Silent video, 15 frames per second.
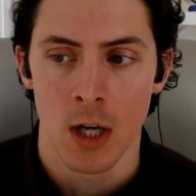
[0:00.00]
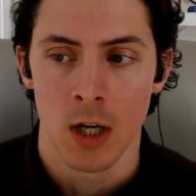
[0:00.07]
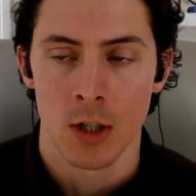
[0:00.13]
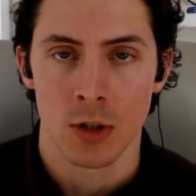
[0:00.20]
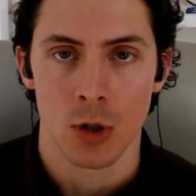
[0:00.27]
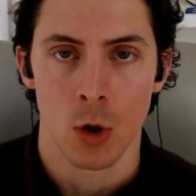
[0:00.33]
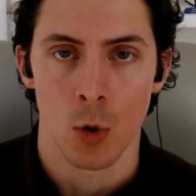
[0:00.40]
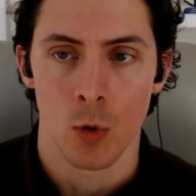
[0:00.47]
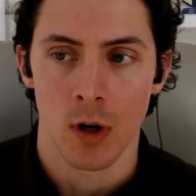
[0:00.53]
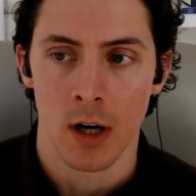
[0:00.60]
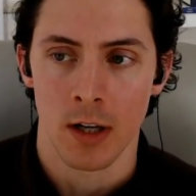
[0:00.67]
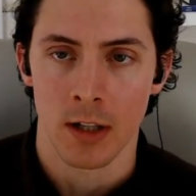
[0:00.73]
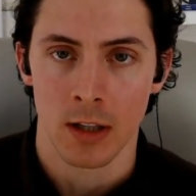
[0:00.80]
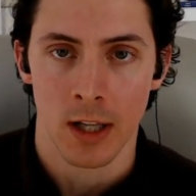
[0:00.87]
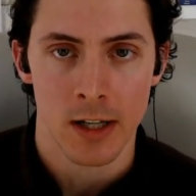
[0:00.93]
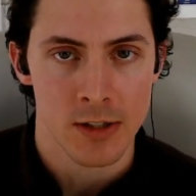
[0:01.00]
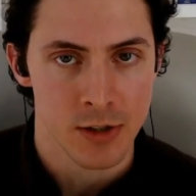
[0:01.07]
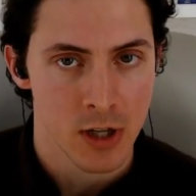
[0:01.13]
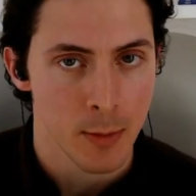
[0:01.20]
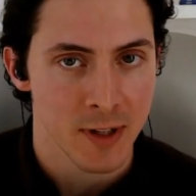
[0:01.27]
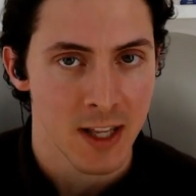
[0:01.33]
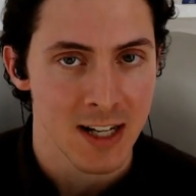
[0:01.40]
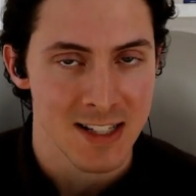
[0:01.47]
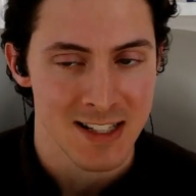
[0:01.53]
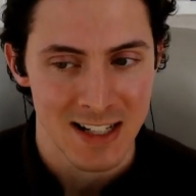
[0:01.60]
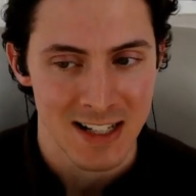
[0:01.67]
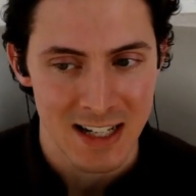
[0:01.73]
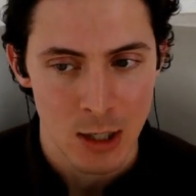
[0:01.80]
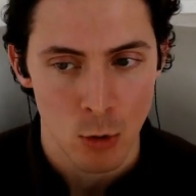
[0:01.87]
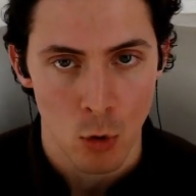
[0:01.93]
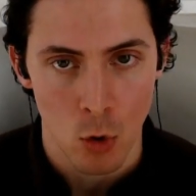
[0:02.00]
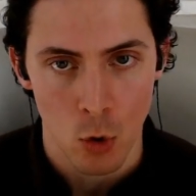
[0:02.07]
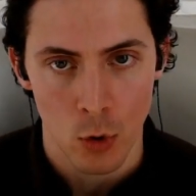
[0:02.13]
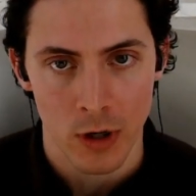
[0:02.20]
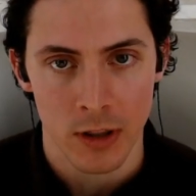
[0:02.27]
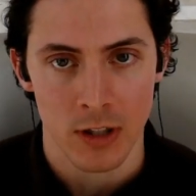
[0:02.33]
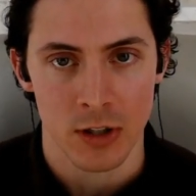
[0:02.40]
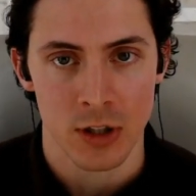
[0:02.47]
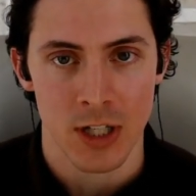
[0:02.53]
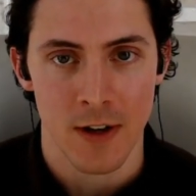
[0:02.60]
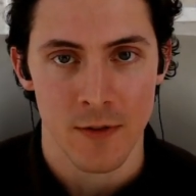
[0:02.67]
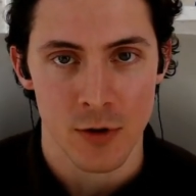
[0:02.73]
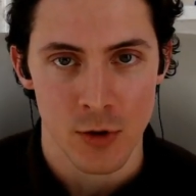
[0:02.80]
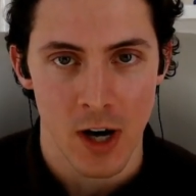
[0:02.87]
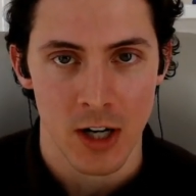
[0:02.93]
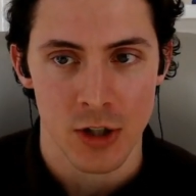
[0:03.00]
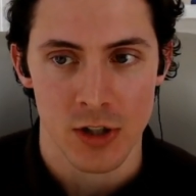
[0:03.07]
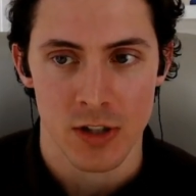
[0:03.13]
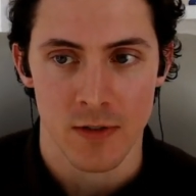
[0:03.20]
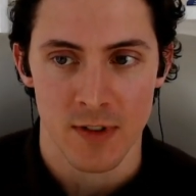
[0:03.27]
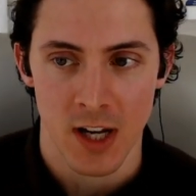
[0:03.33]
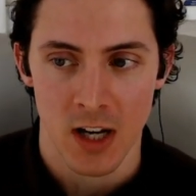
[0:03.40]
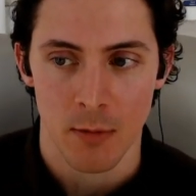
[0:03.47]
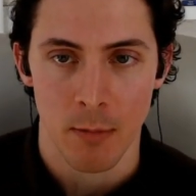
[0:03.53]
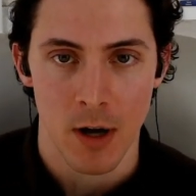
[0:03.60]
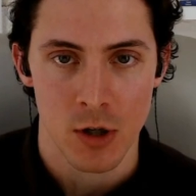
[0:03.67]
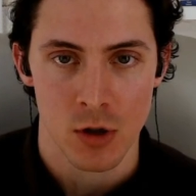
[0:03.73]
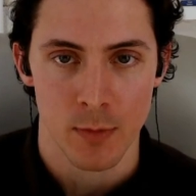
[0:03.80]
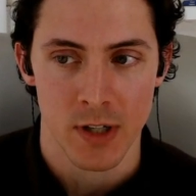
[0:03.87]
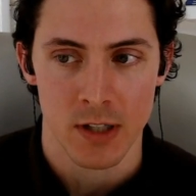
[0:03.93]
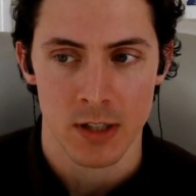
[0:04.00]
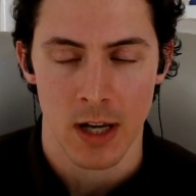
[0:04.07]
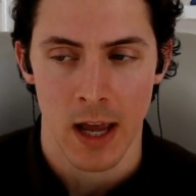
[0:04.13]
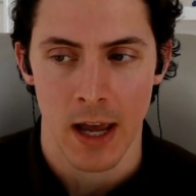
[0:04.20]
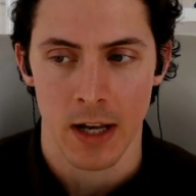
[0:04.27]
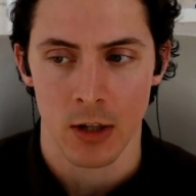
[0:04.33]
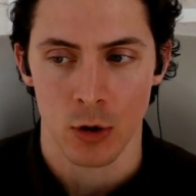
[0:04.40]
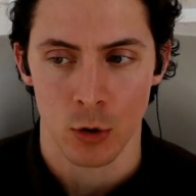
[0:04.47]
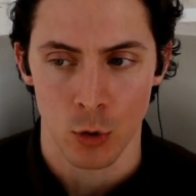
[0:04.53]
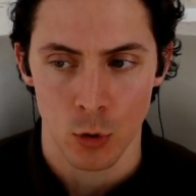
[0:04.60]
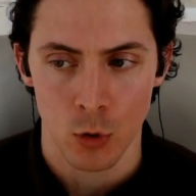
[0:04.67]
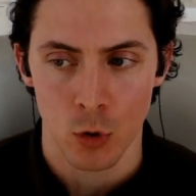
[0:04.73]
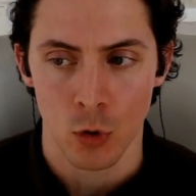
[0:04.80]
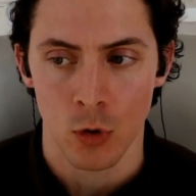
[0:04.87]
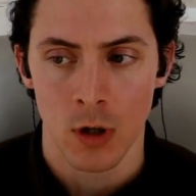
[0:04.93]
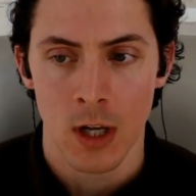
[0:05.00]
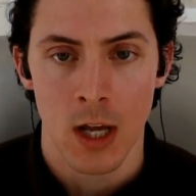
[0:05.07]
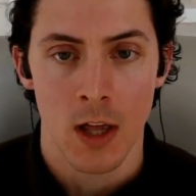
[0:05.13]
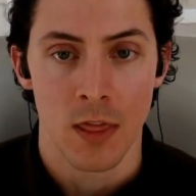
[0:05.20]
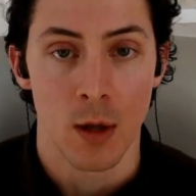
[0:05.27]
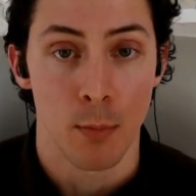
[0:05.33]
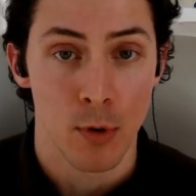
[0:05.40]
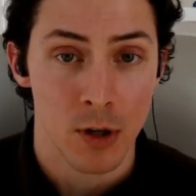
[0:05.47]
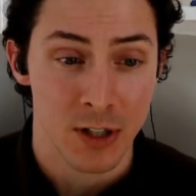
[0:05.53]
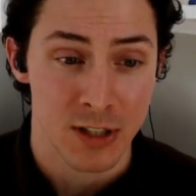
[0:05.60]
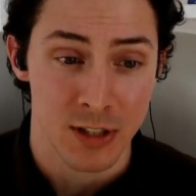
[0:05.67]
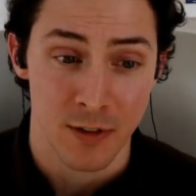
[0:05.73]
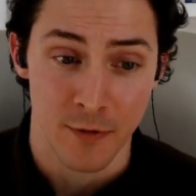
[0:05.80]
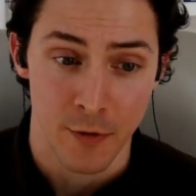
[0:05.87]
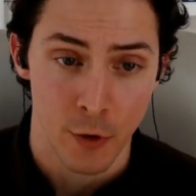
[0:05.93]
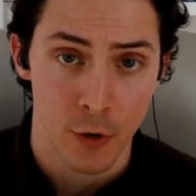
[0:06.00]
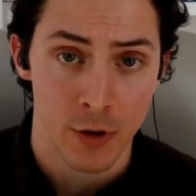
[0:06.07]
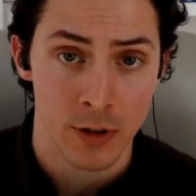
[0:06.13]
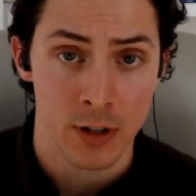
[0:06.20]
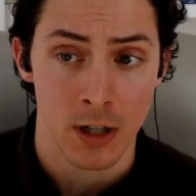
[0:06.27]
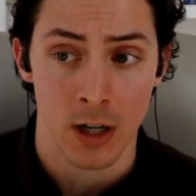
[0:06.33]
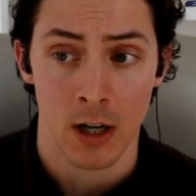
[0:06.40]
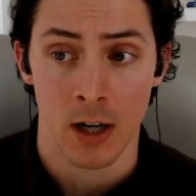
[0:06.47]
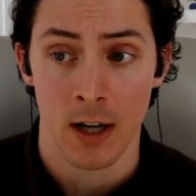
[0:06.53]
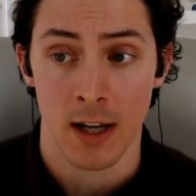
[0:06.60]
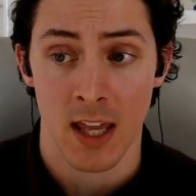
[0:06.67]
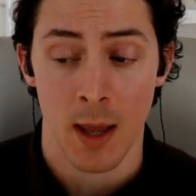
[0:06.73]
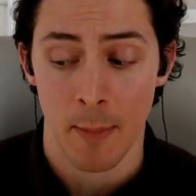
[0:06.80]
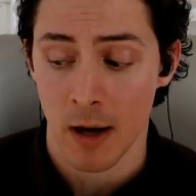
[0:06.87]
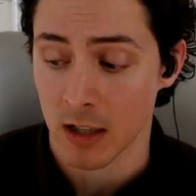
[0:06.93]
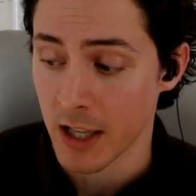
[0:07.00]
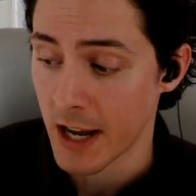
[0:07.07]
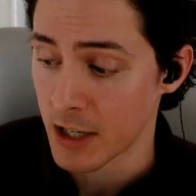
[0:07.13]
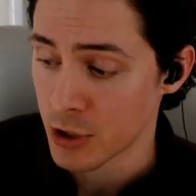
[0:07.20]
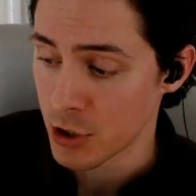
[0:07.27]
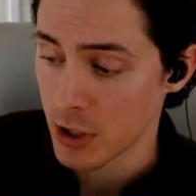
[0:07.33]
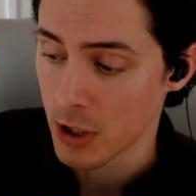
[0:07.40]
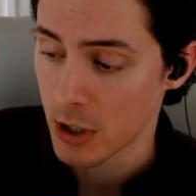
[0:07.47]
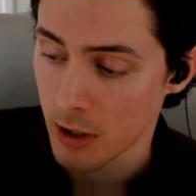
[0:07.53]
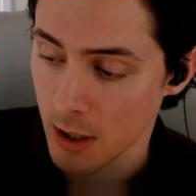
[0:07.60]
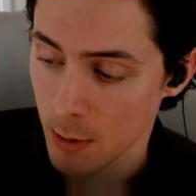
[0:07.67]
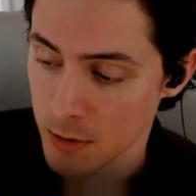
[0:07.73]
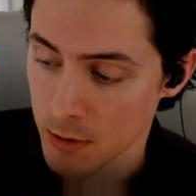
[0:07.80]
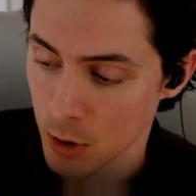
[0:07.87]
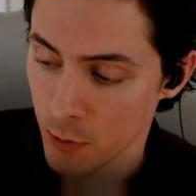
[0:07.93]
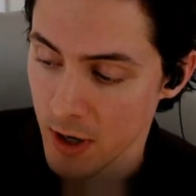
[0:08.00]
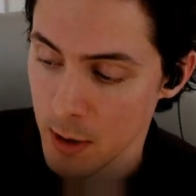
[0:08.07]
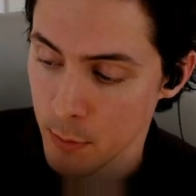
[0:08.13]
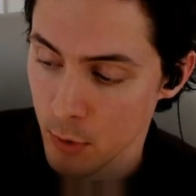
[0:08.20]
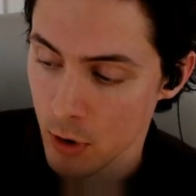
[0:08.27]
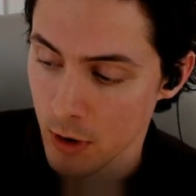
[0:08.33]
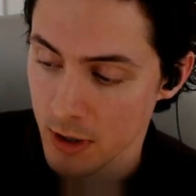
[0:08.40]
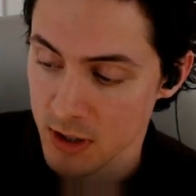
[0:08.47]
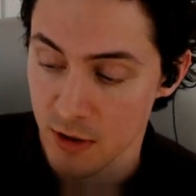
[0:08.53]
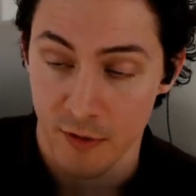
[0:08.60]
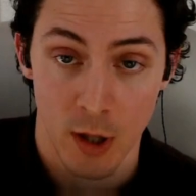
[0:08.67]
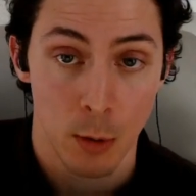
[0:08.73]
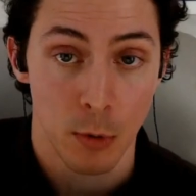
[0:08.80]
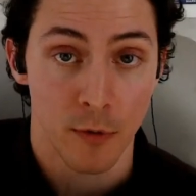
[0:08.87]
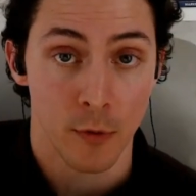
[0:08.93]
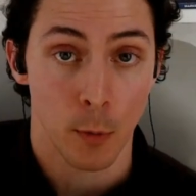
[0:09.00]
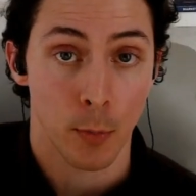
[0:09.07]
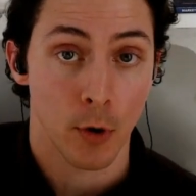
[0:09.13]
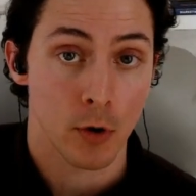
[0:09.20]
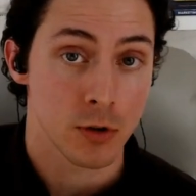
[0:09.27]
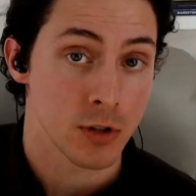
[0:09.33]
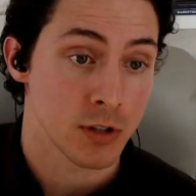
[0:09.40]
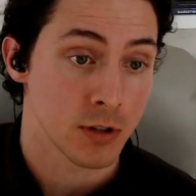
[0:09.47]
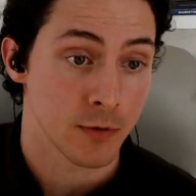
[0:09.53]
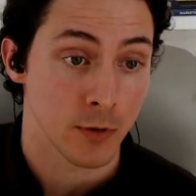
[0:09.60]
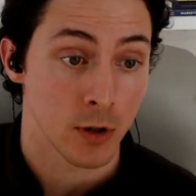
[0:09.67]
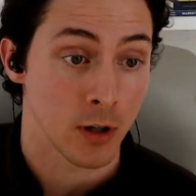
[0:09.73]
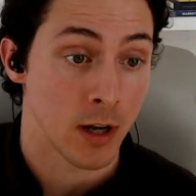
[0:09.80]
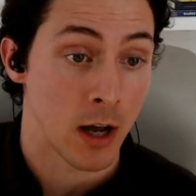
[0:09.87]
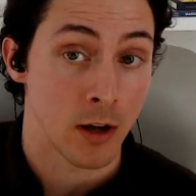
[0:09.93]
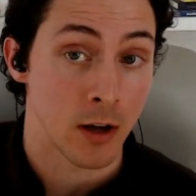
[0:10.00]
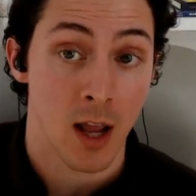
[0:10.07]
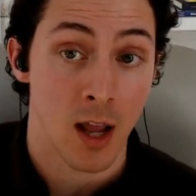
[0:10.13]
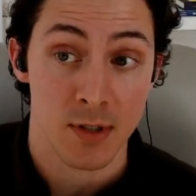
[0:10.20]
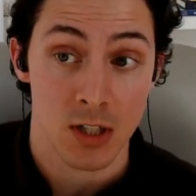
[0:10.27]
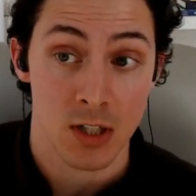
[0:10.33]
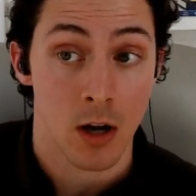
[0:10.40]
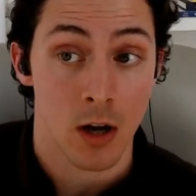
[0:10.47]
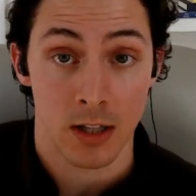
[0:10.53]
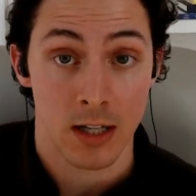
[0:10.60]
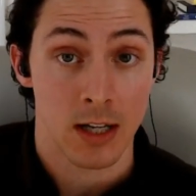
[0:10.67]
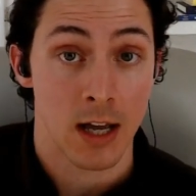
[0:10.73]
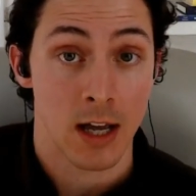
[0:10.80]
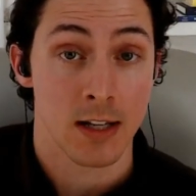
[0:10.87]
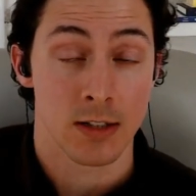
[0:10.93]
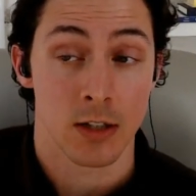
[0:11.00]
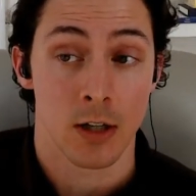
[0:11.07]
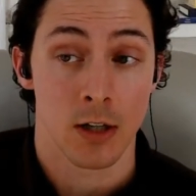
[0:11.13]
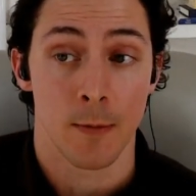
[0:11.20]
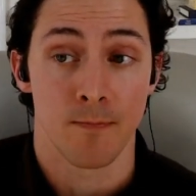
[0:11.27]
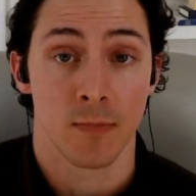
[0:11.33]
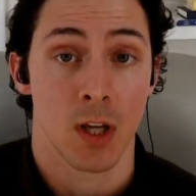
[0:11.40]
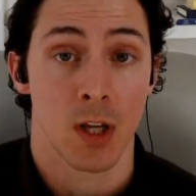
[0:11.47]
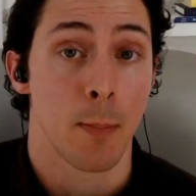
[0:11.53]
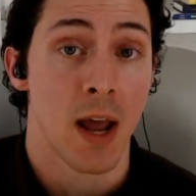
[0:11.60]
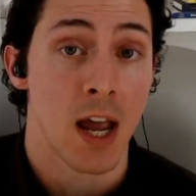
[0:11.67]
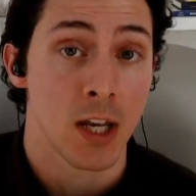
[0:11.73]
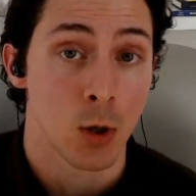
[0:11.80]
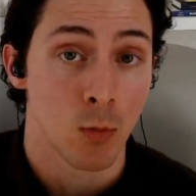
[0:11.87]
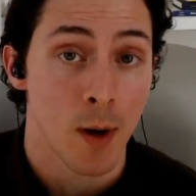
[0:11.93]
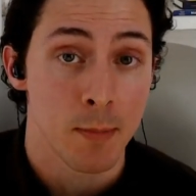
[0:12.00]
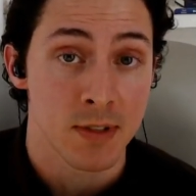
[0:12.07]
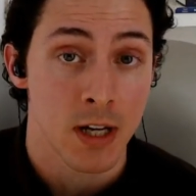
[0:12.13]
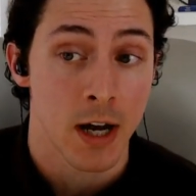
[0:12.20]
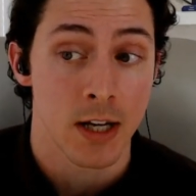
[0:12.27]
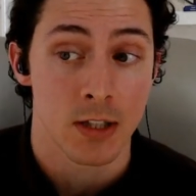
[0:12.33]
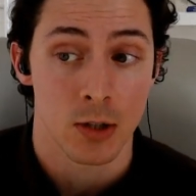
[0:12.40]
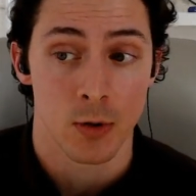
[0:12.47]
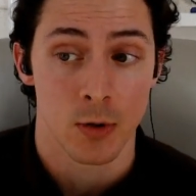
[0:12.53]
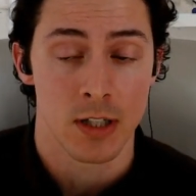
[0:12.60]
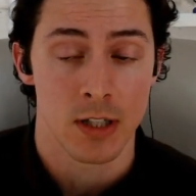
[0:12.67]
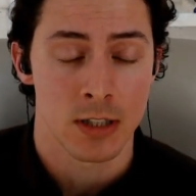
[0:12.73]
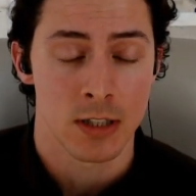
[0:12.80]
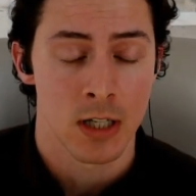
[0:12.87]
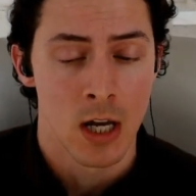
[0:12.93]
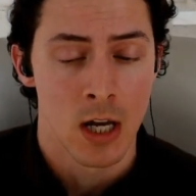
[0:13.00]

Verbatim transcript: So, uh, ladies and gentlemen, that is Neil exactly. Hoyne, the chief strategist of data and measurement at Google. The book is converted. Uh, it came out last year. It was a great book. It's available for purchase for, uh, on Amazon, and he has a companion website to his